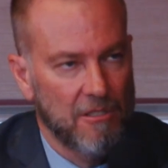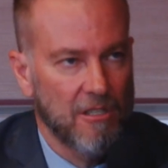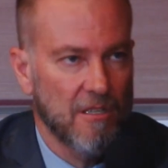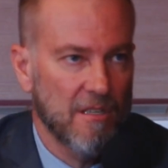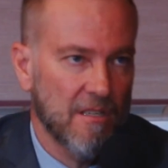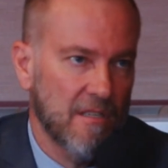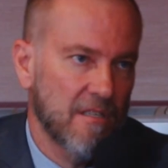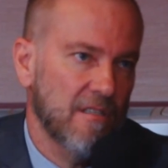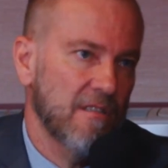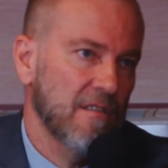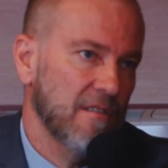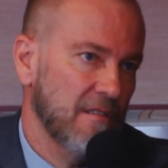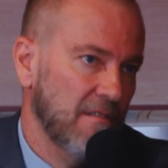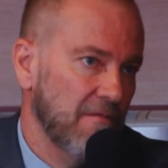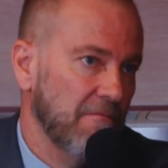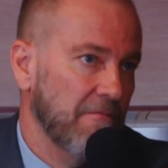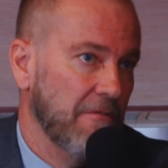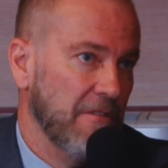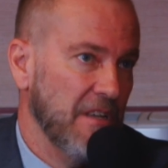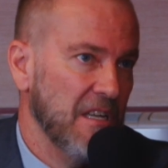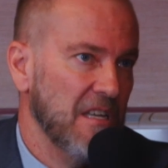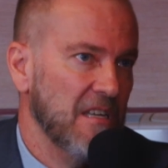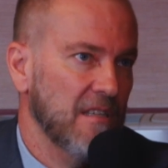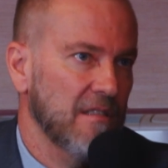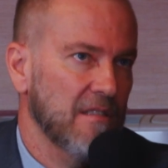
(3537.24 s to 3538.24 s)
just
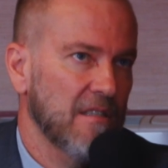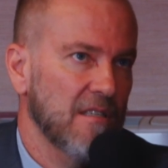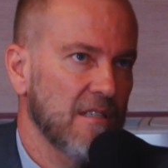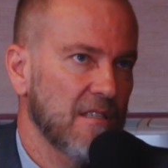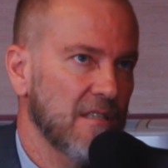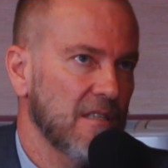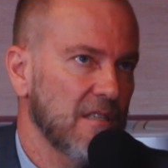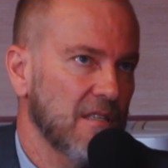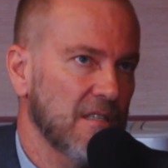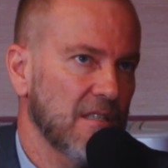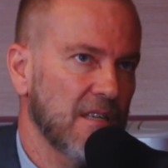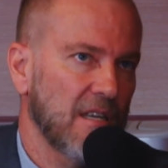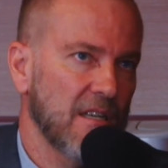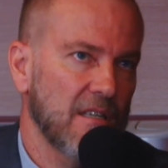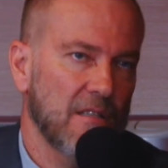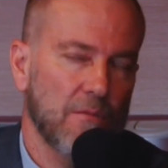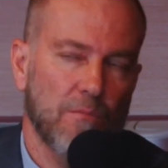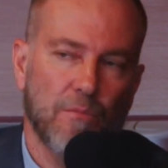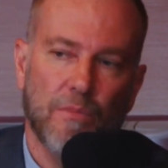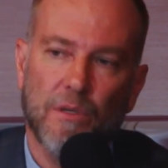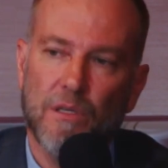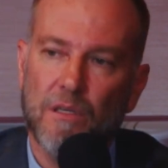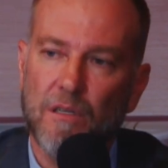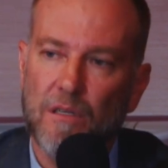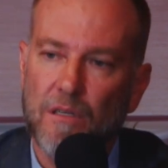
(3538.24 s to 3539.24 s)
thinking this
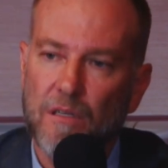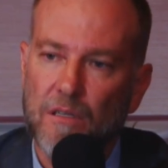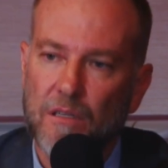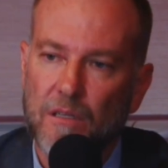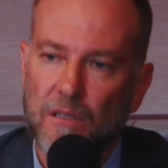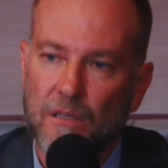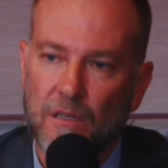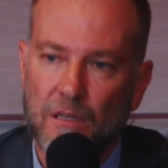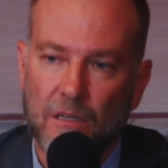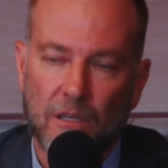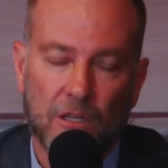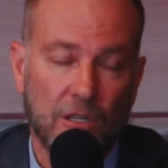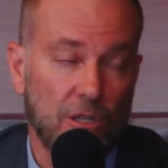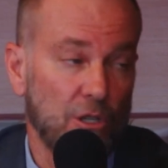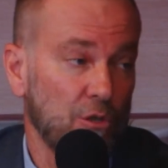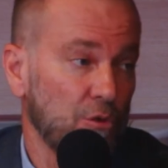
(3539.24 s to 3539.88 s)
can be